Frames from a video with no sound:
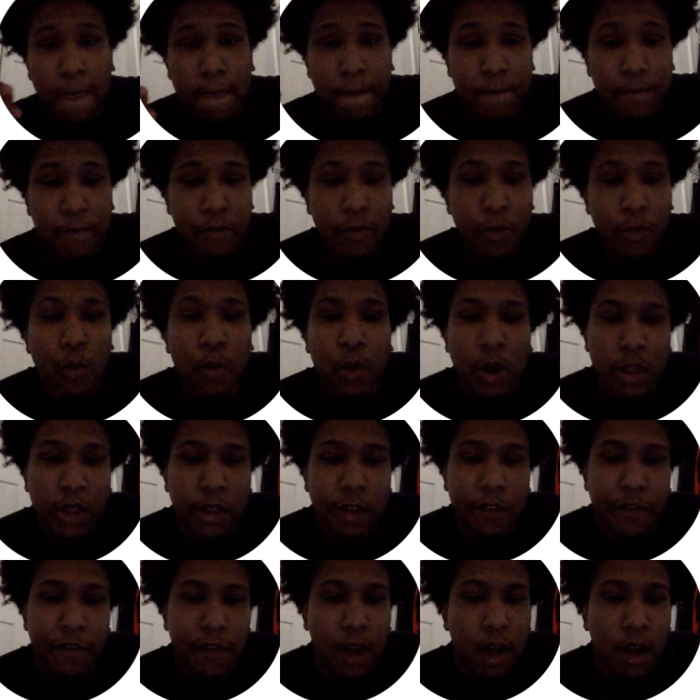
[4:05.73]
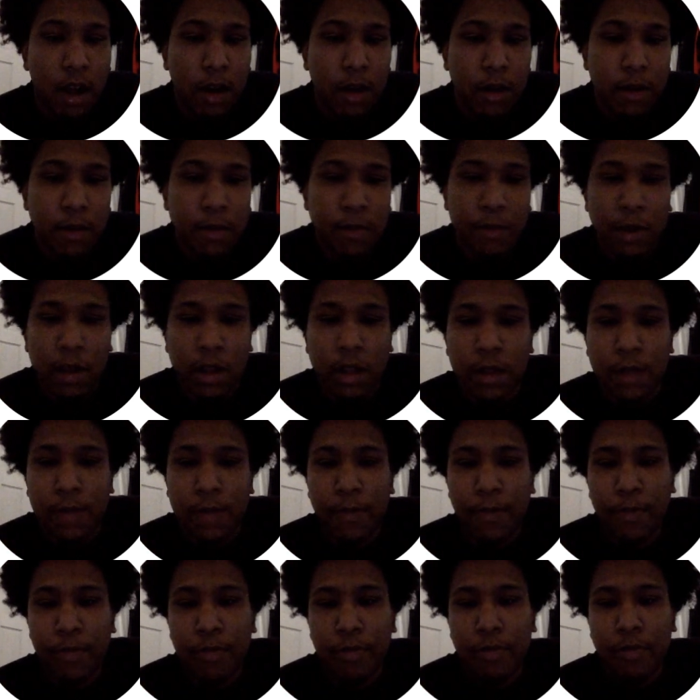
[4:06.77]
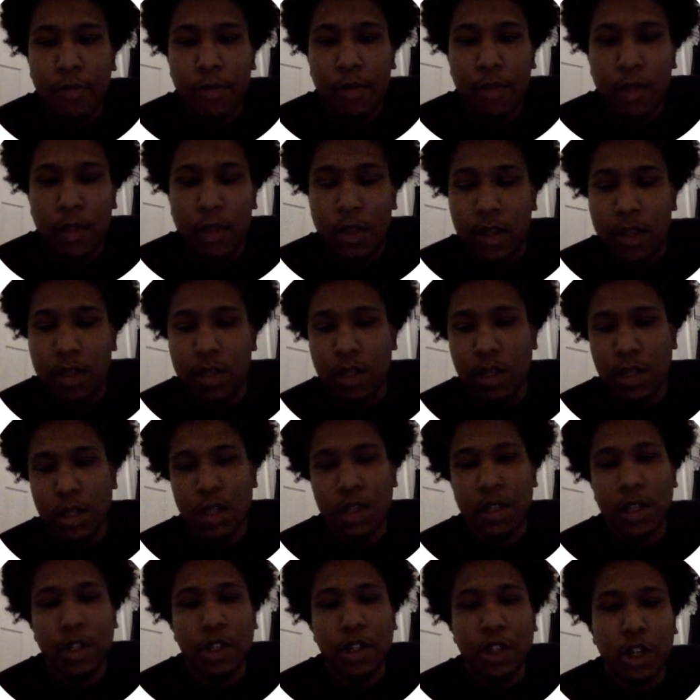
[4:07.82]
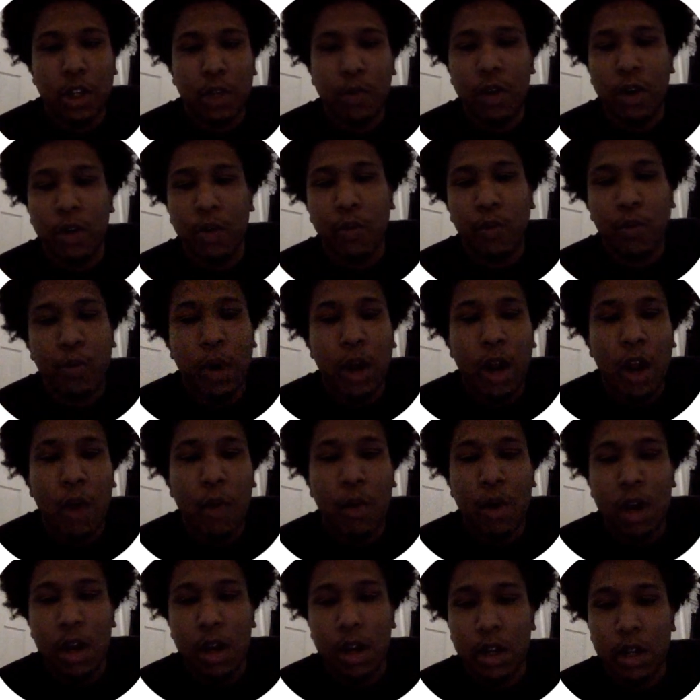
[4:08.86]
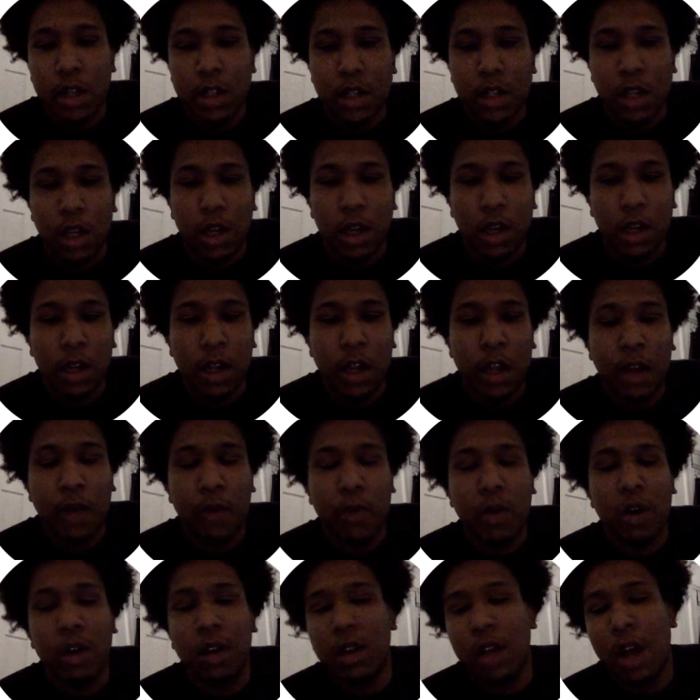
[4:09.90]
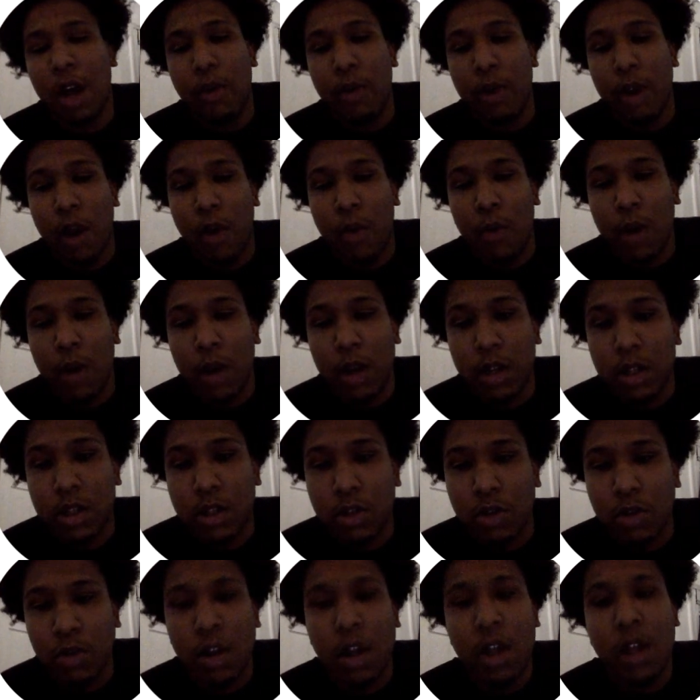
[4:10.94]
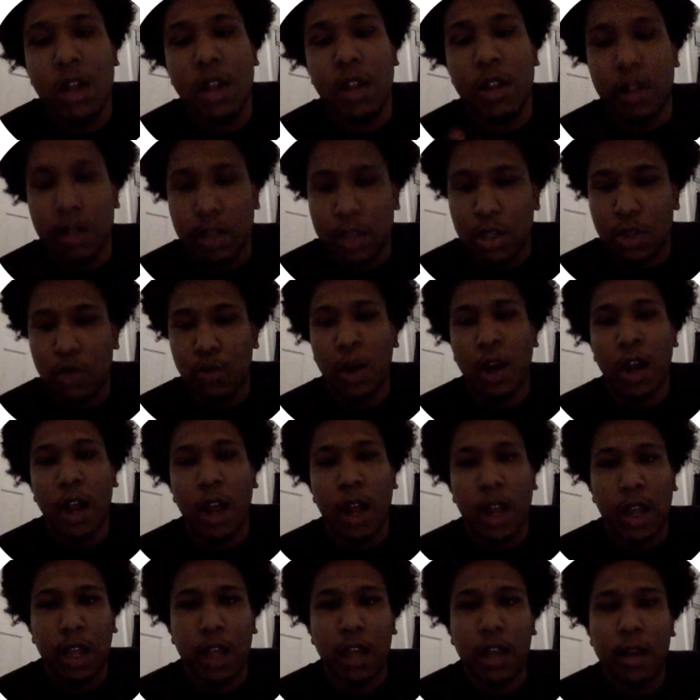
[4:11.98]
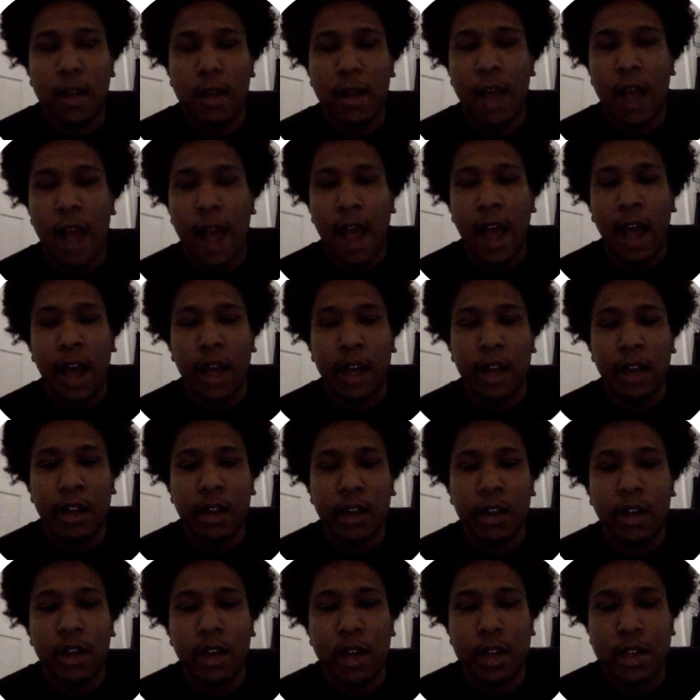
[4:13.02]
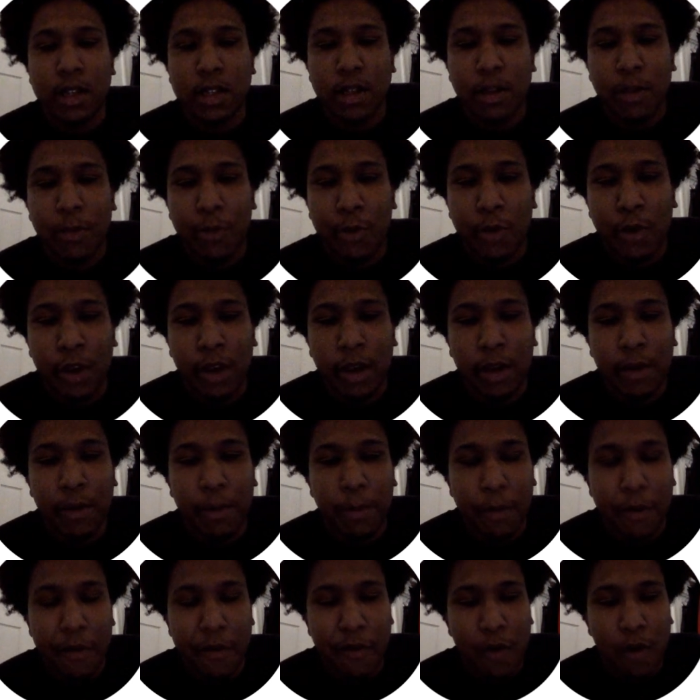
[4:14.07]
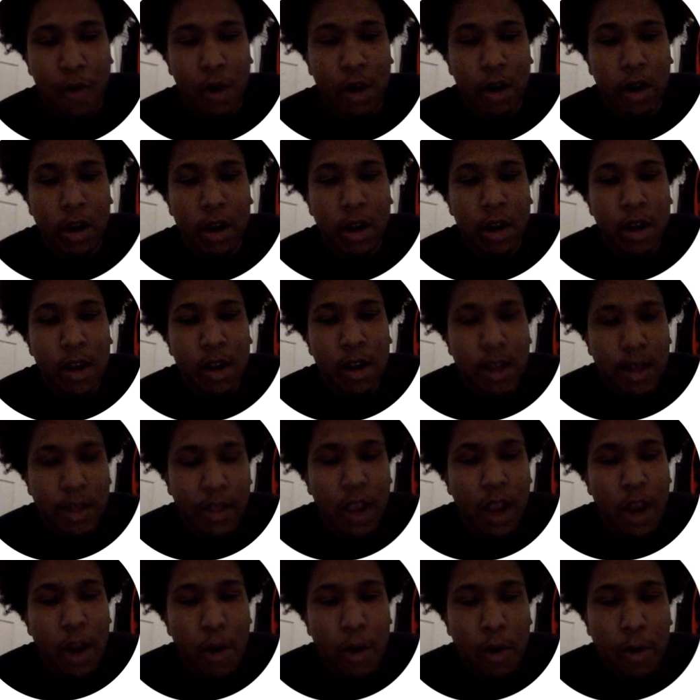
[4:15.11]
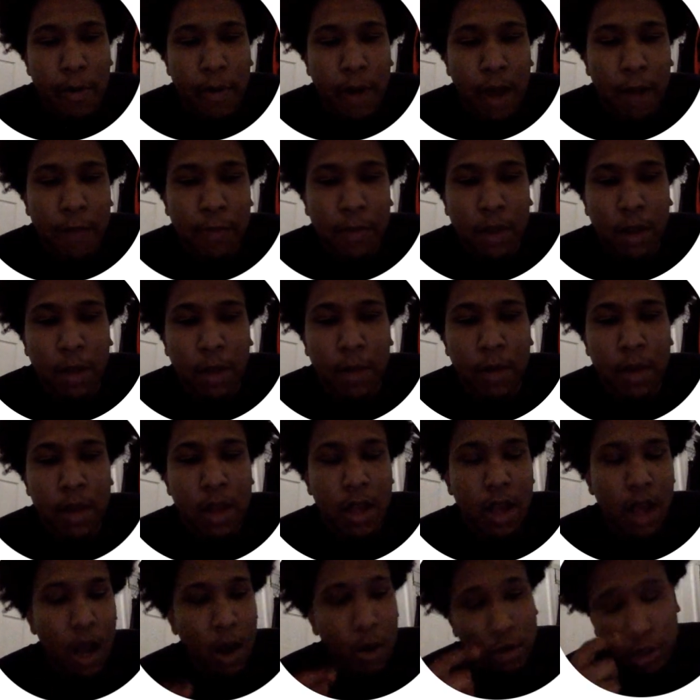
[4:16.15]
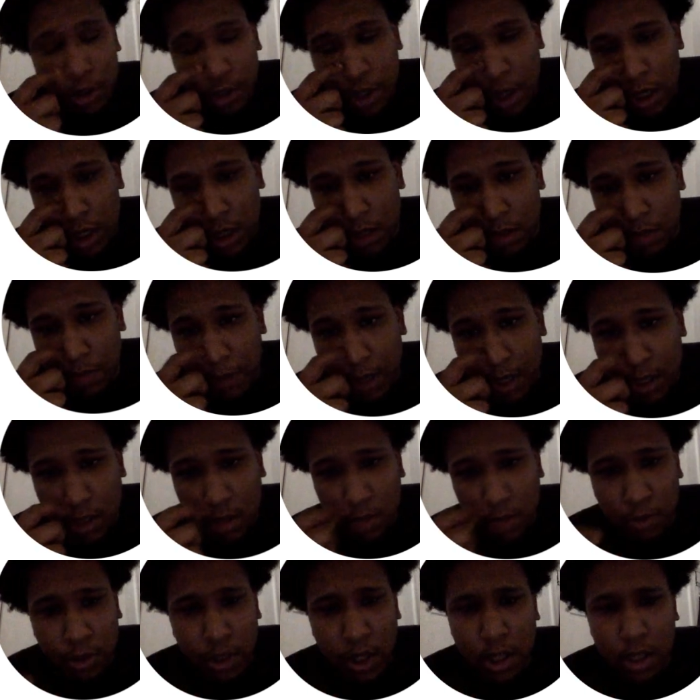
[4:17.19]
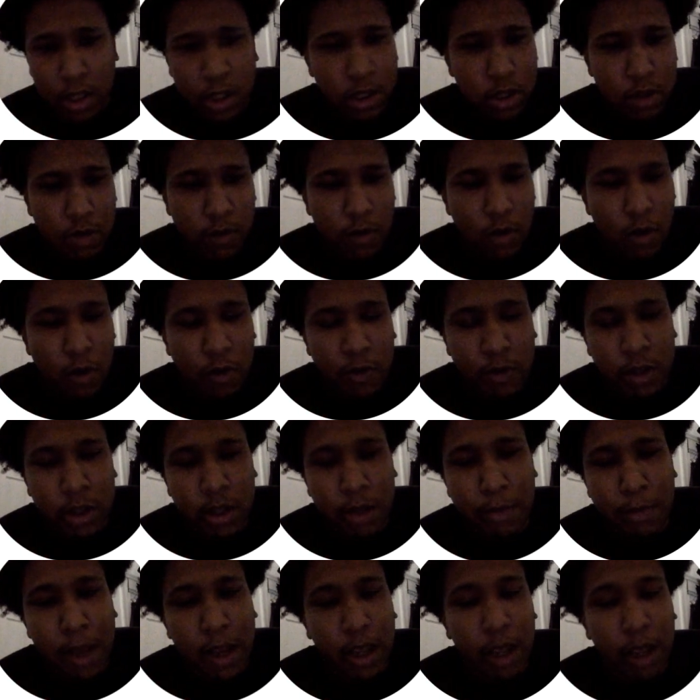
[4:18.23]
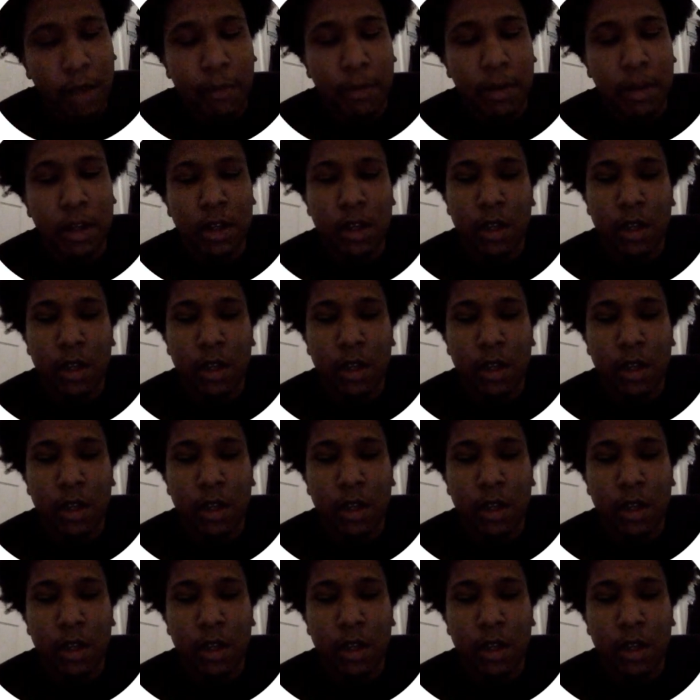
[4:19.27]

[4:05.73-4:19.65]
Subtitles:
run the file. But this is essentially what I wanted it to look like. Well, not what I wanted to. This is what I had at some point before the error popped up. I was trying to make some changes over the back end, but